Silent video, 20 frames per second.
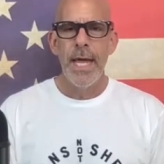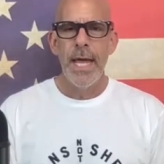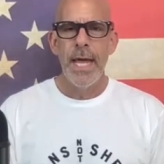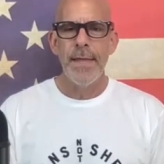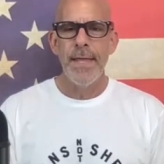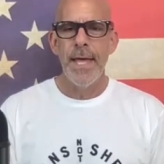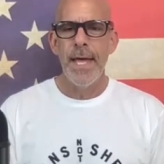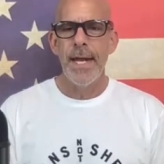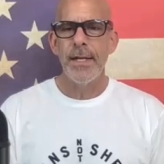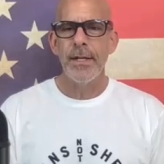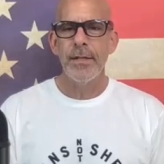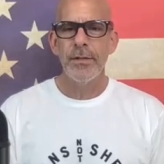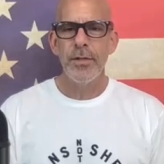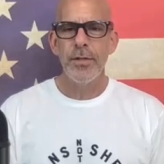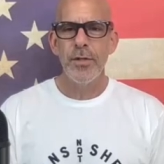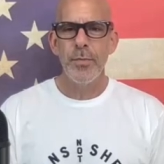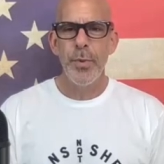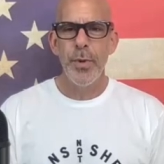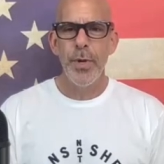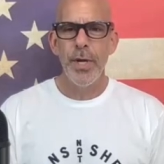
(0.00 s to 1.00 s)
And that
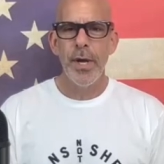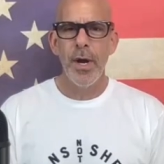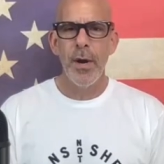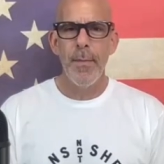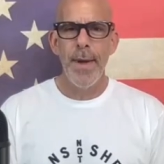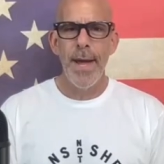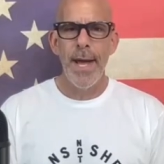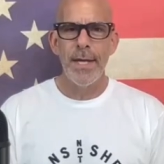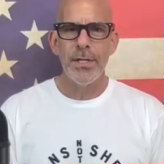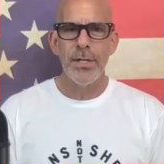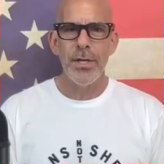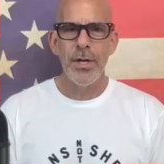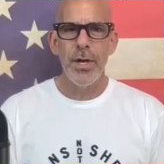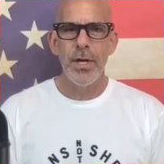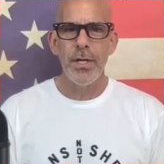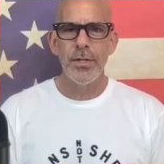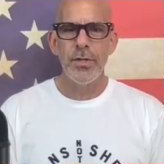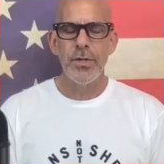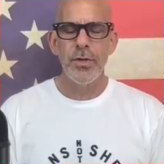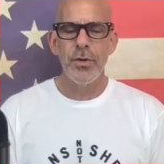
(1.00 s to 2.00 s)
includes putting our mask
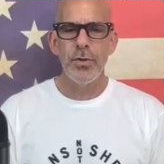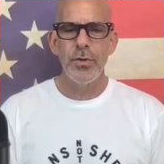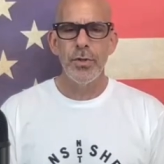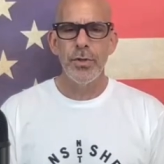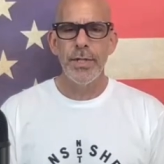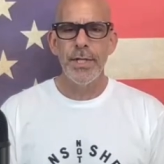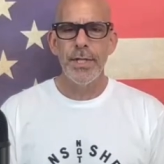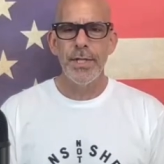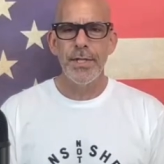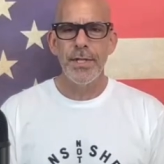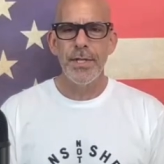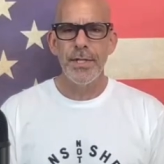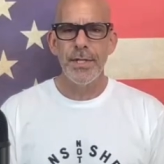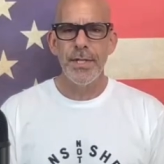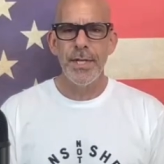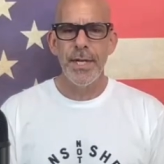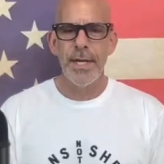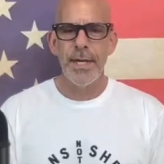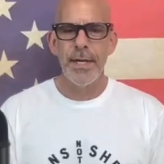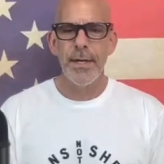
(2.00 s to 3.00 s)
on, social
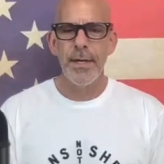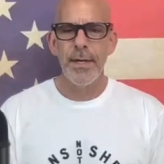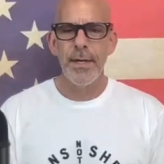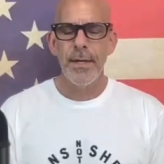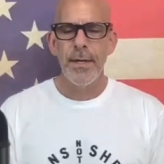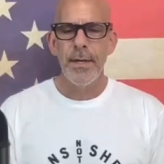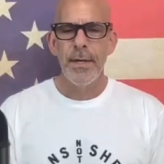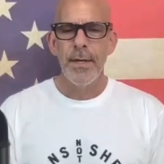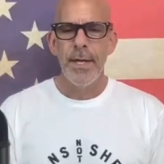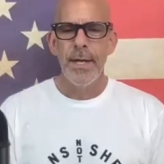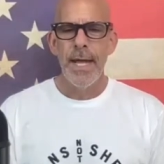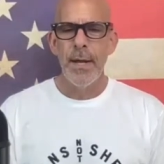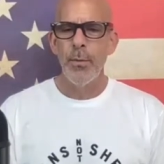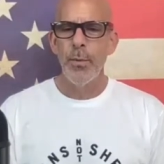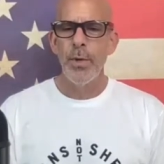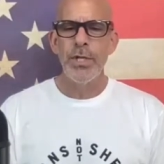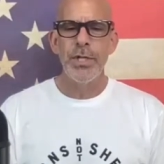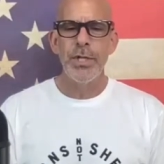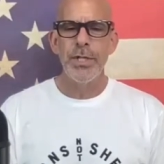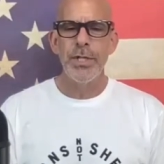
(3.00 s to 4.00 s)
distancing, and
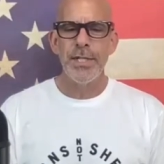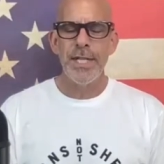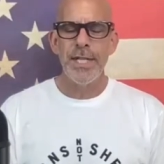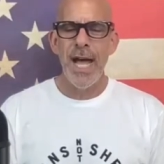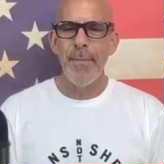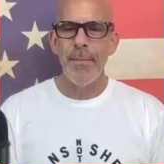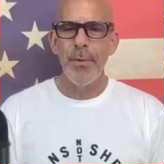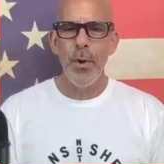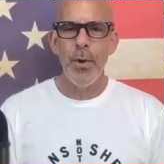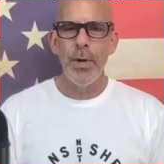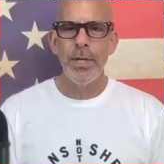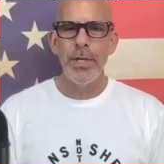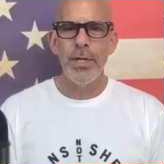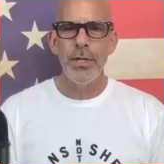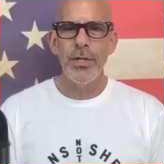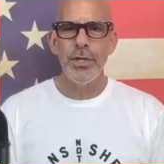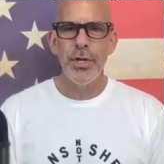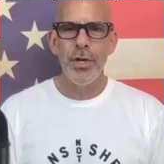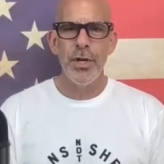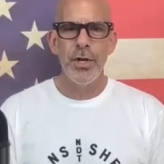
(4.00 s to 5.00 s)
we should stop going to
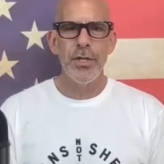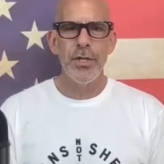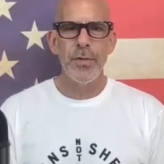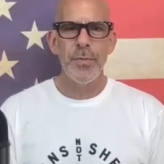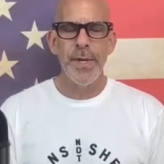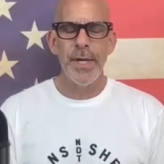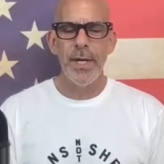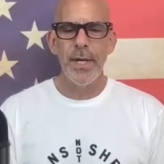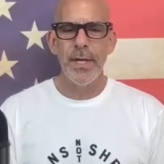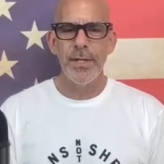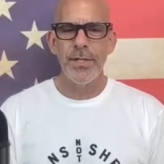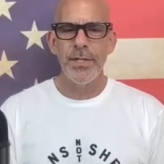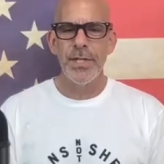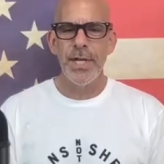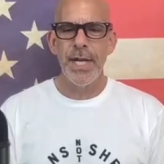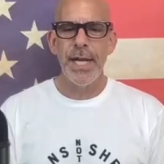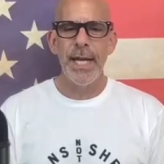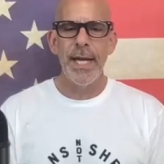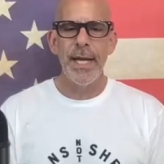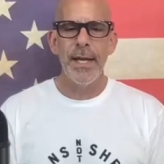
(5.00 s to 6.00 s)
church because
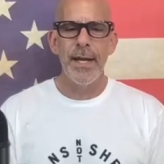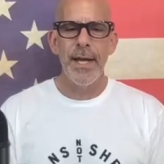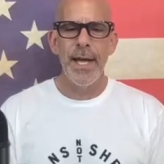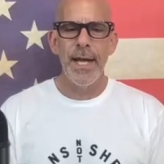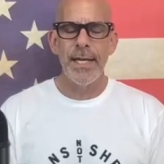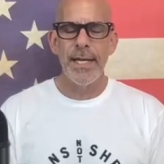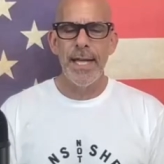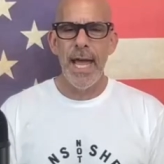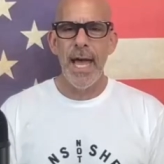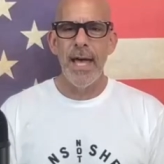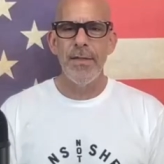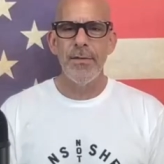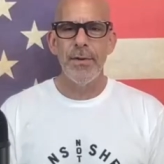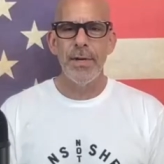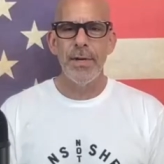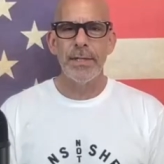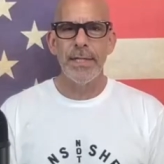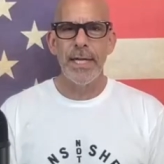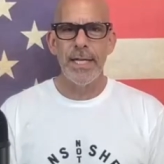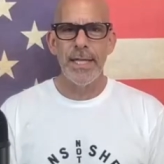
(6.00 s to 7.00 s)
singing and
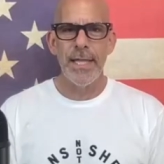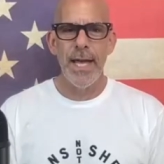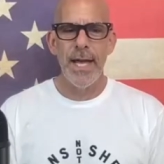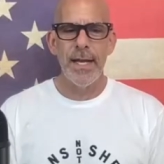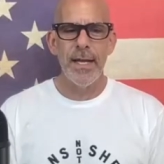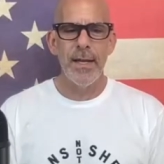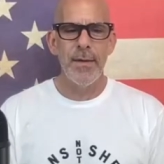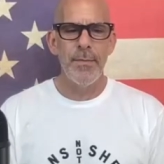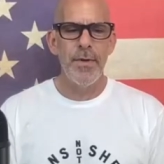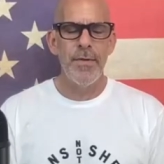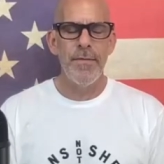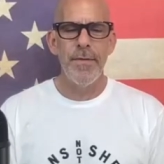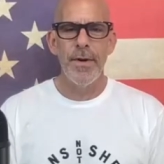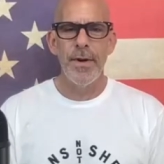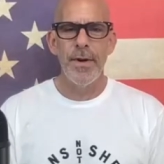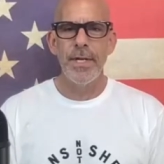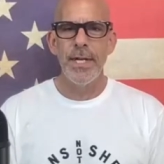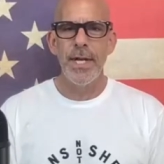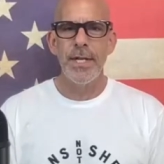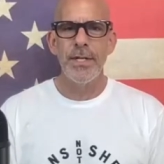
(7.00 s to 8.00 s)
gathering like that can be
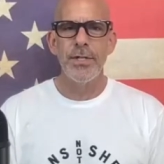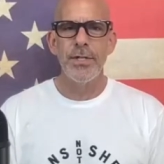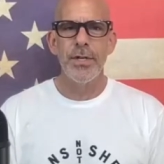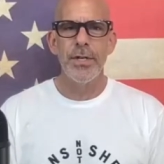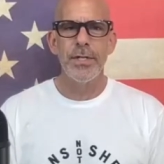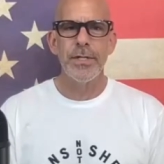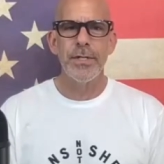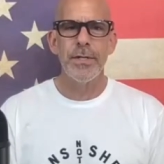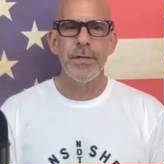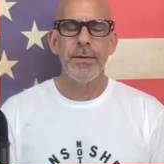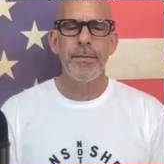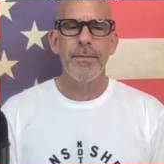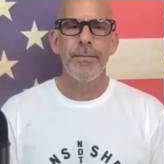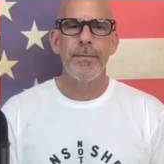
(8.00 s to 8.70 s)
very dangerous.